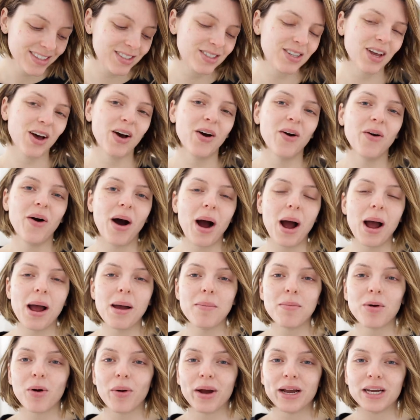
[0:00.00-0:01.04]
So I
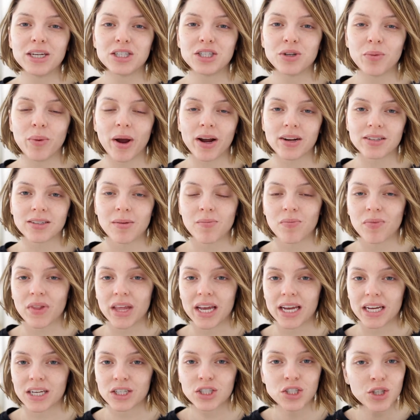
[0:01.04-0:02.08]
am going to wear
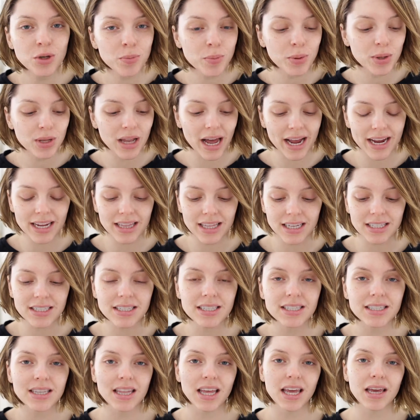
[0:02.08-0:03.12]
something super light. This
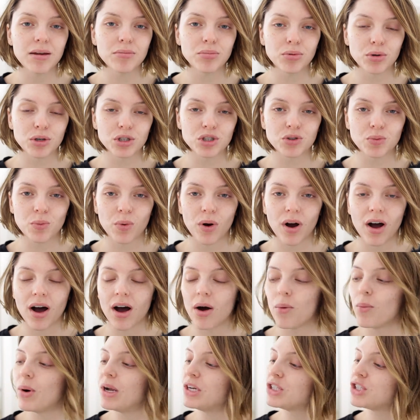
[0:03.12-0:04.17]
is the
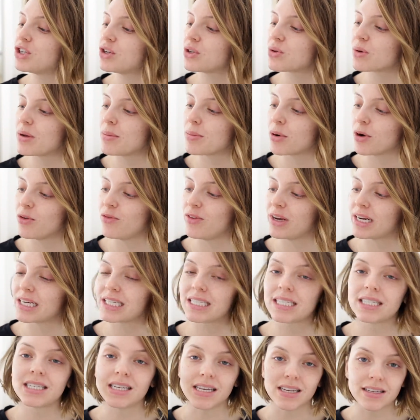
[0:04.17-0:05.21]
Bourjois 123
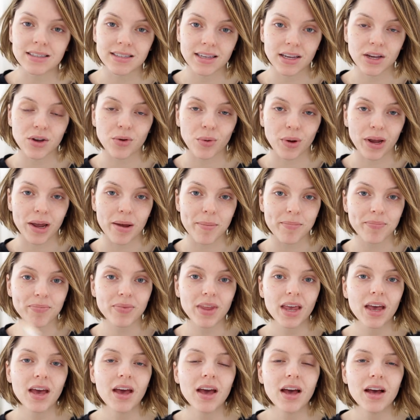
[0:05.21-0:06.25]
Perfect CC cream.
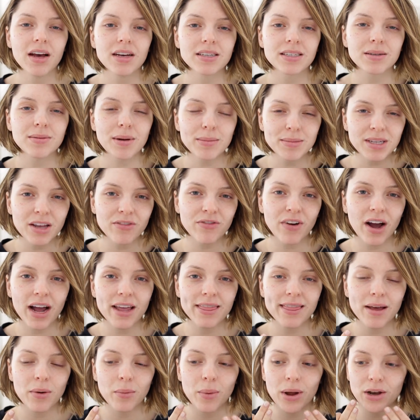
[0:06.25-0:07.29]
Sometimes I
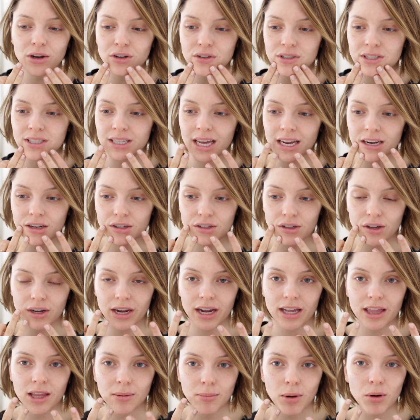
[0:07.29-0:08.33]
find that when your skin's
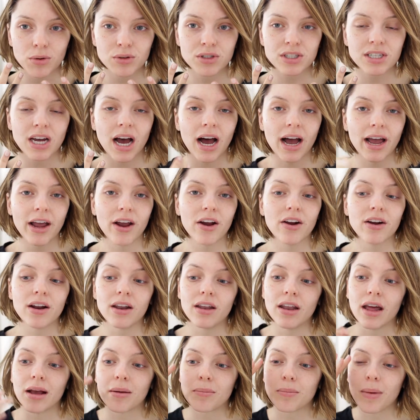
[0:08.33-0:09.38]
looking the most tired
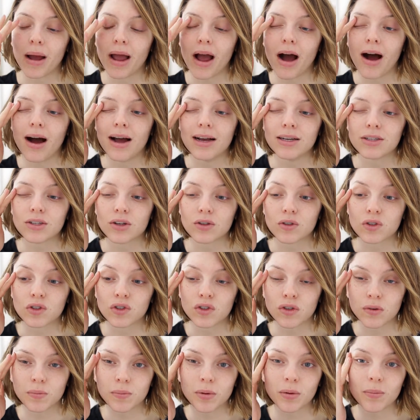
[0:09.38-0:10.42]
and like my eyes are
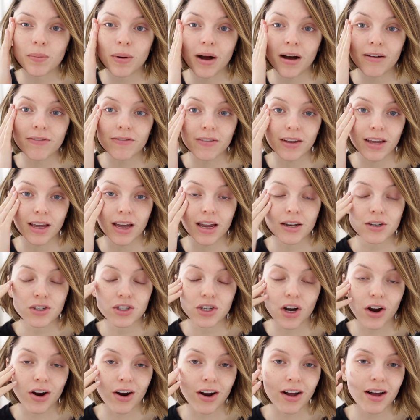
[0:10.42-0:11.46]
super puffy and
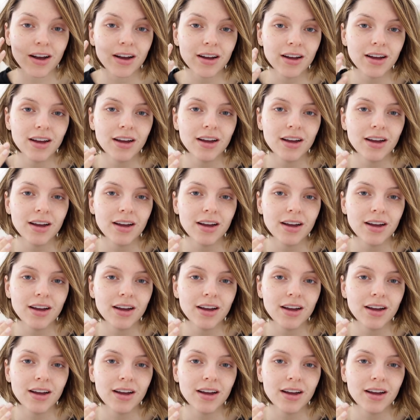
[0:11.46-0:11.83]
dark,